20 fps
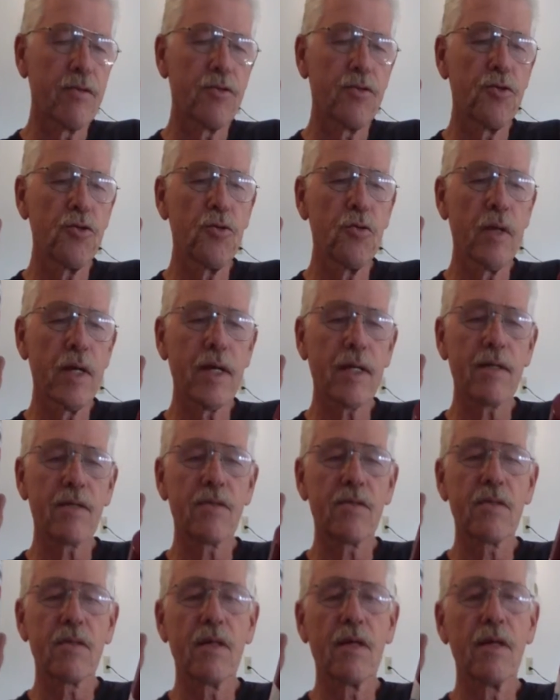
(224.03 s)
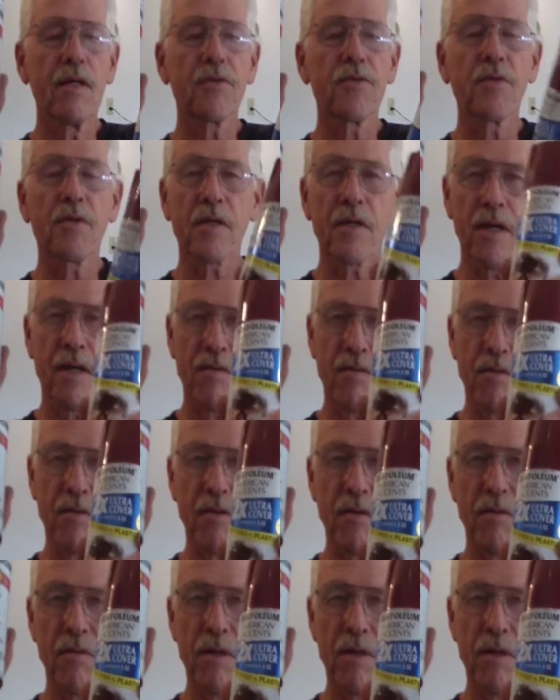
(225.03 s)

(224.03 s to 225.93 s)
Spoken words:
2X Ultra Cover